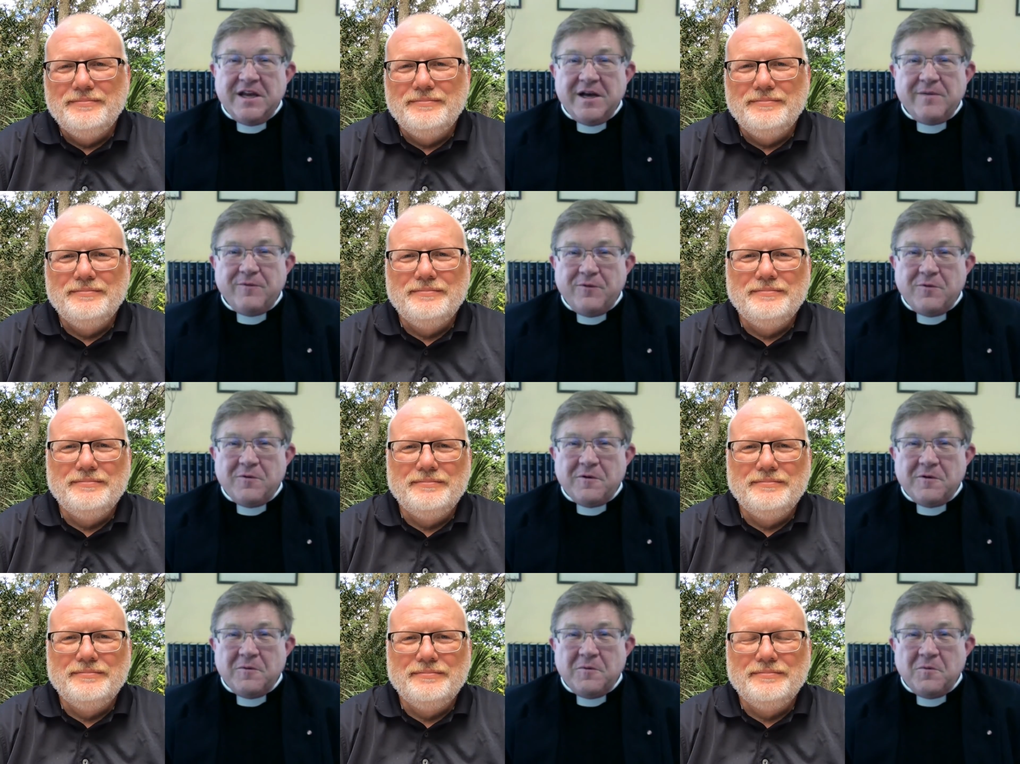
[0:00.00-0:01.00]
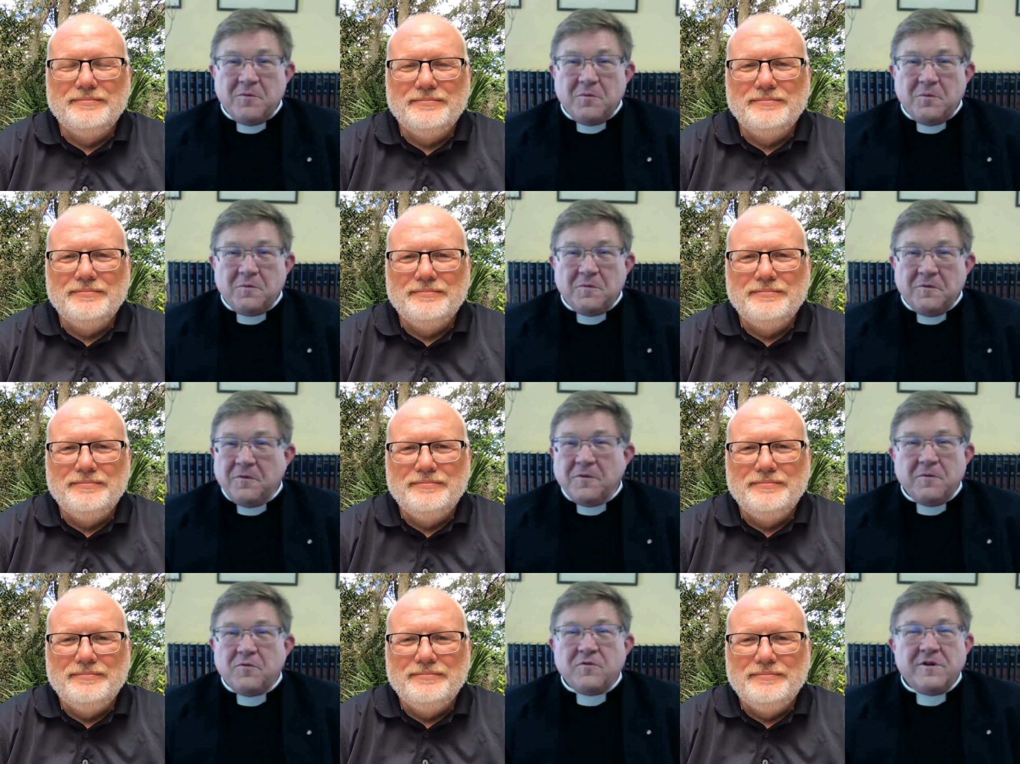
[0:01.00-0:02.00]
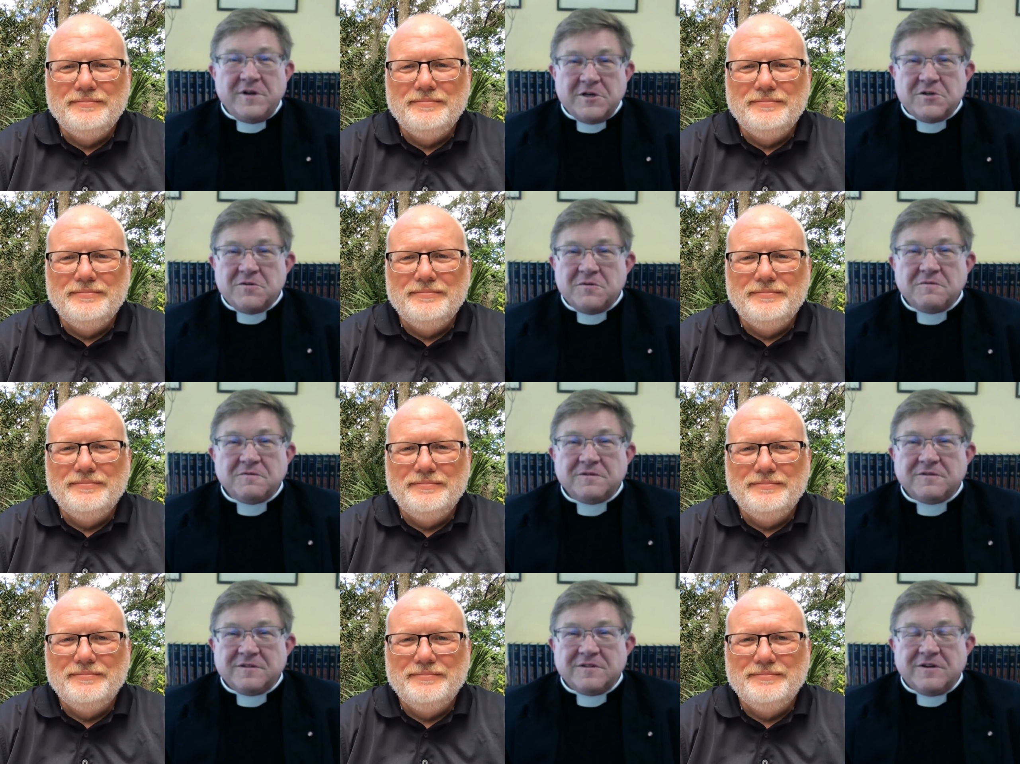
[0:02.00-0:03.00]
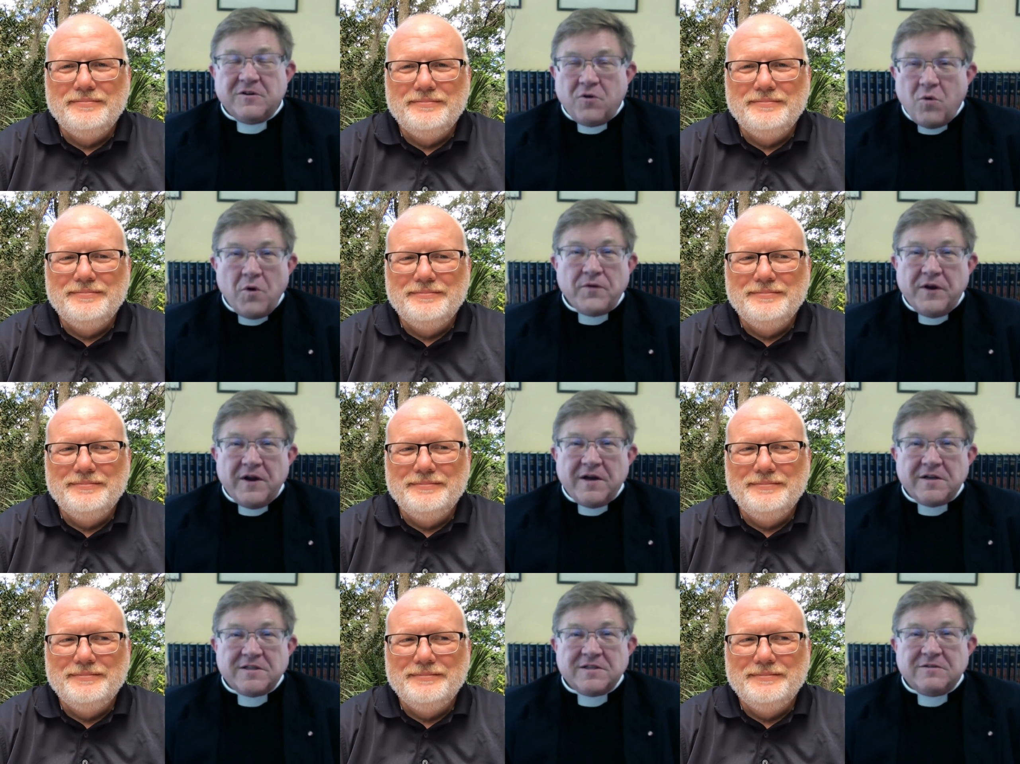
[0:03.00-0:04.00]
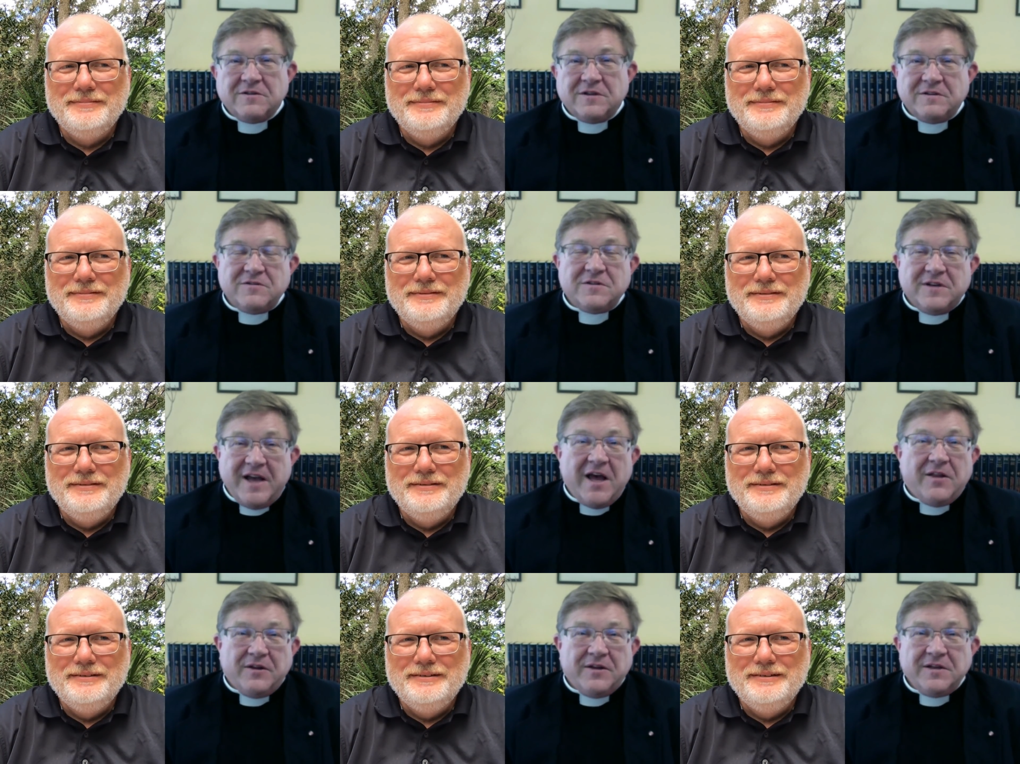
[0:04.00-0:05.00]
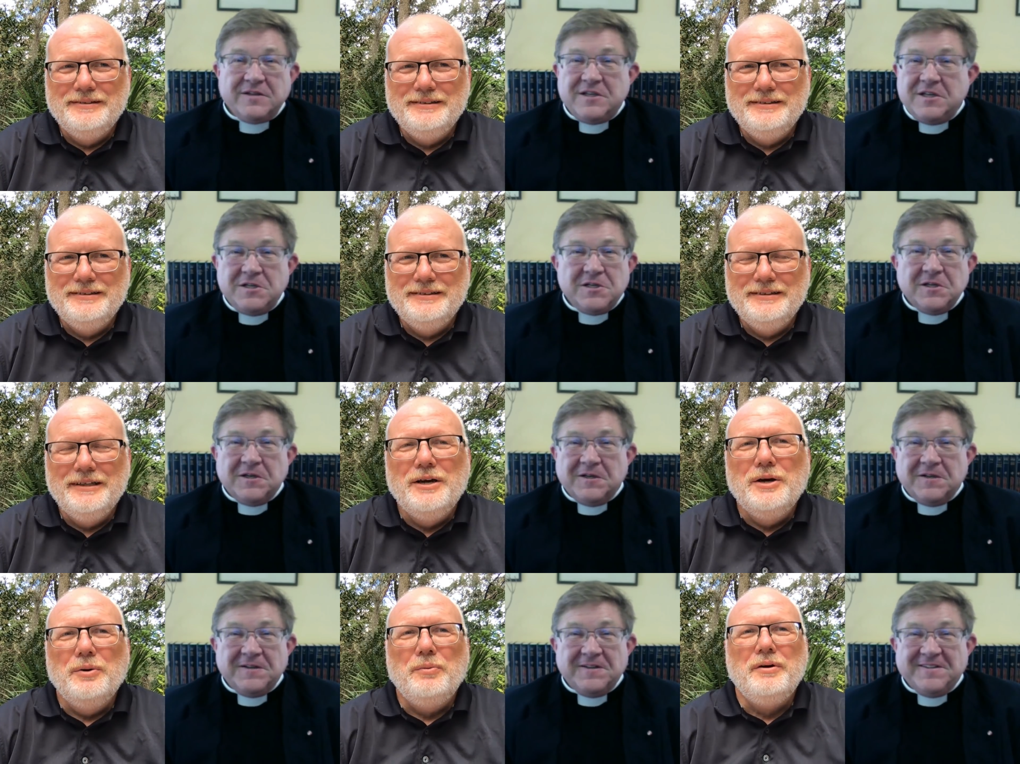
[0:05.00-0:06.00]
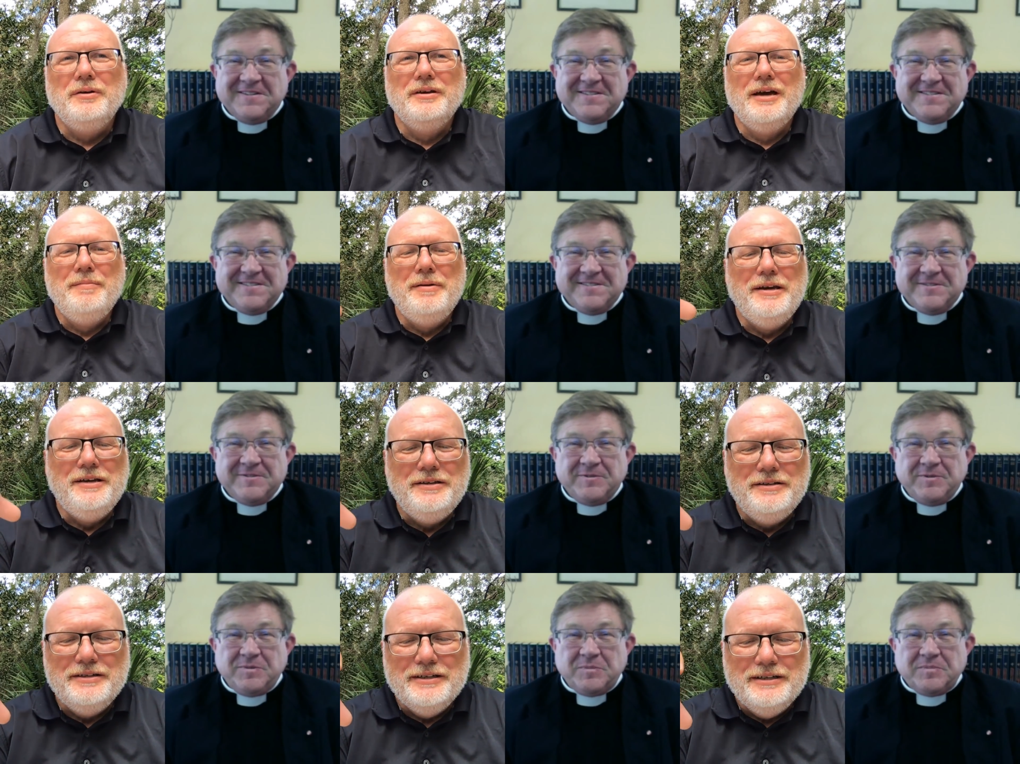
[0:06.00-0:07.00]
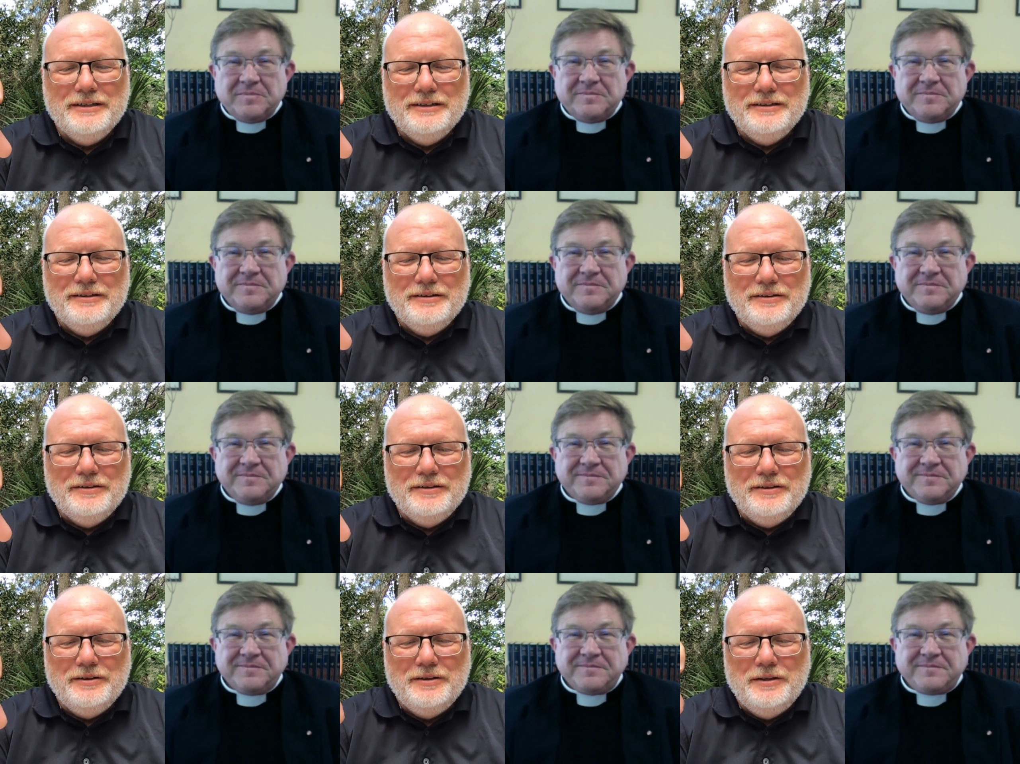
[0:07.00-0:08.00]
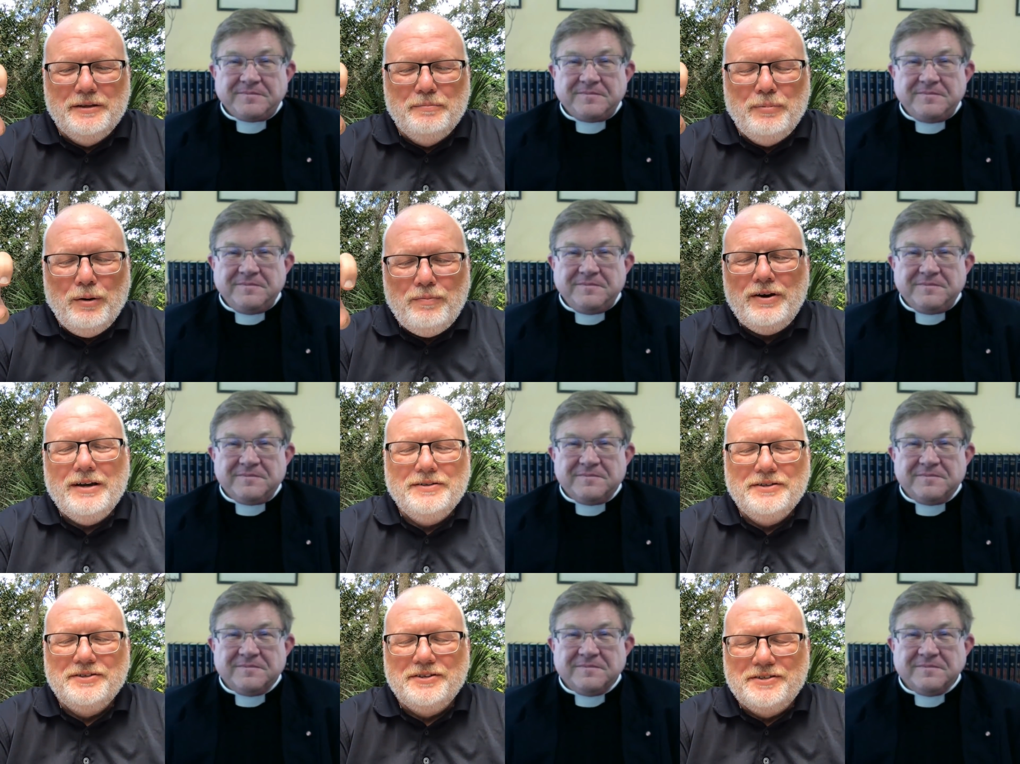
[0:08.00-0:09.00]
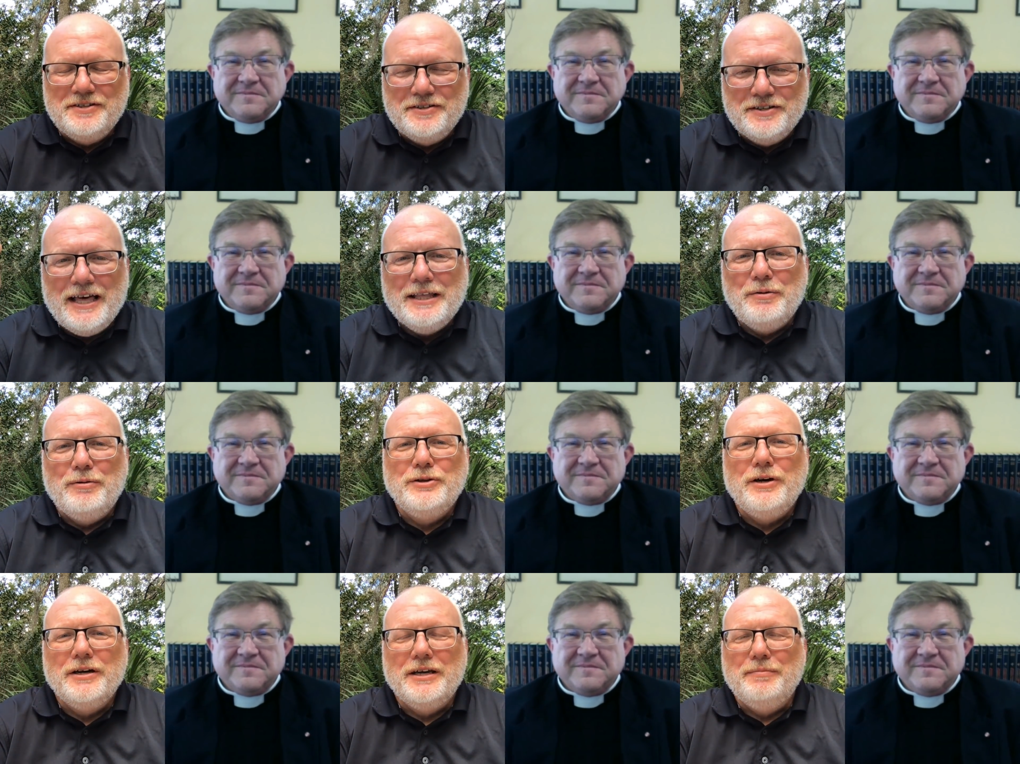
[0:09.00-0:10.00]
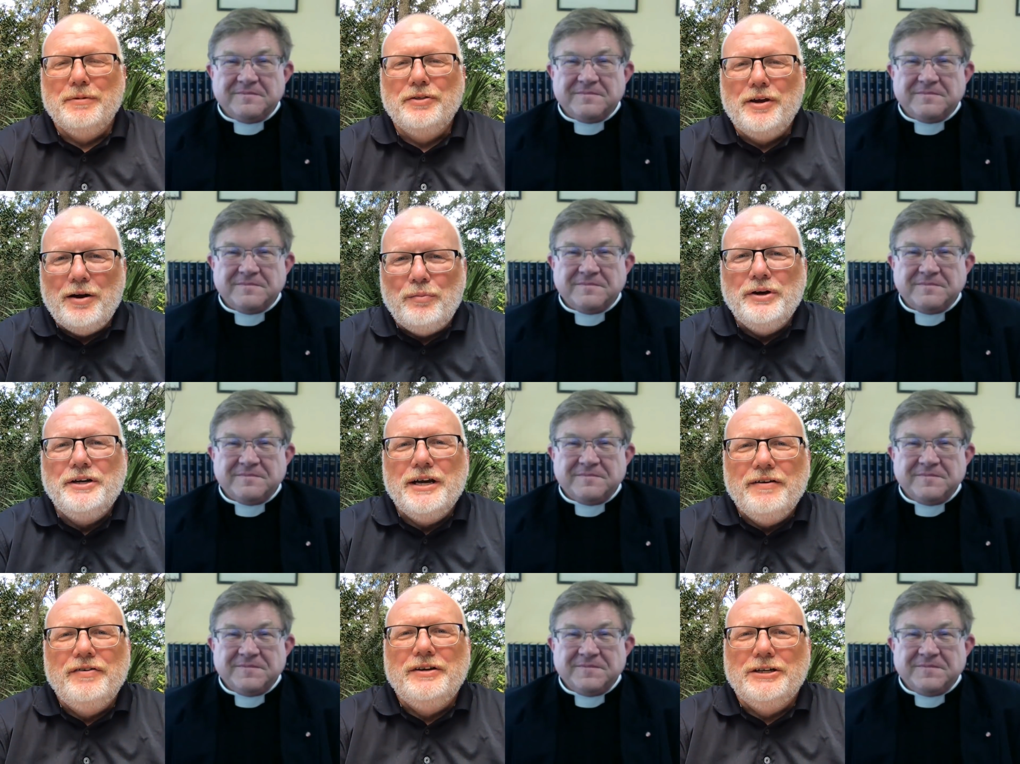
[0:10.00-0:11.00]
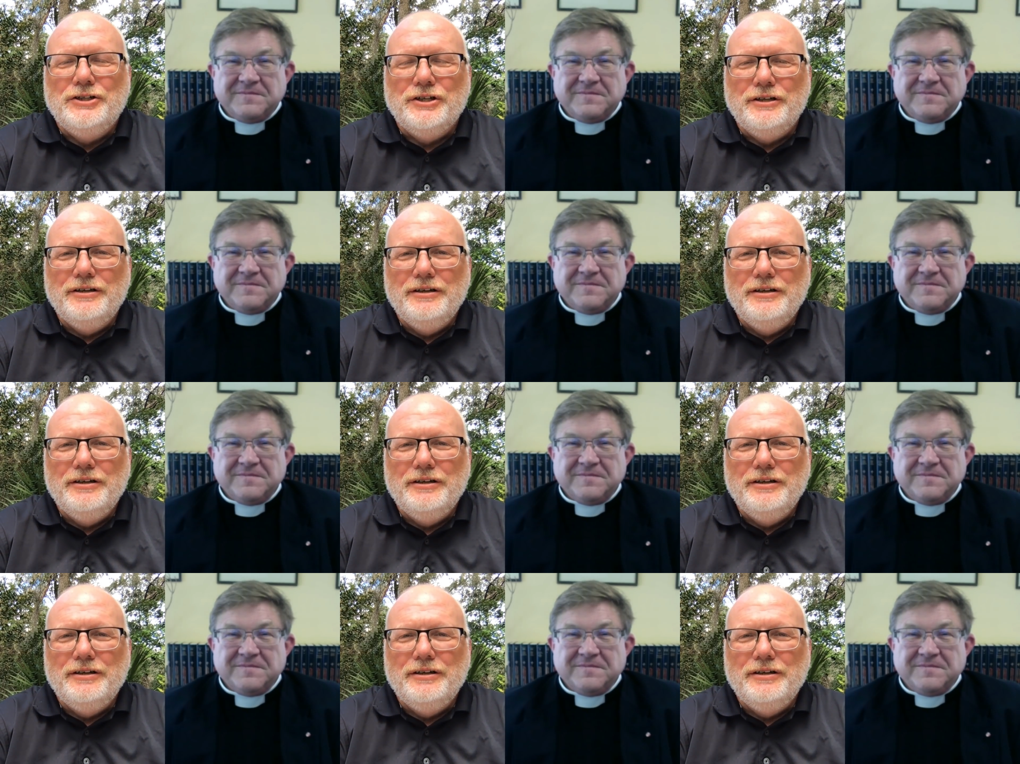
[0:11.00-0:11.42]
Speaker 1: up for traditional Orthodox Catholic teaching.
Speaker 2: Well, I mean, Pope Francis is exactly what we're talking about that redefinition.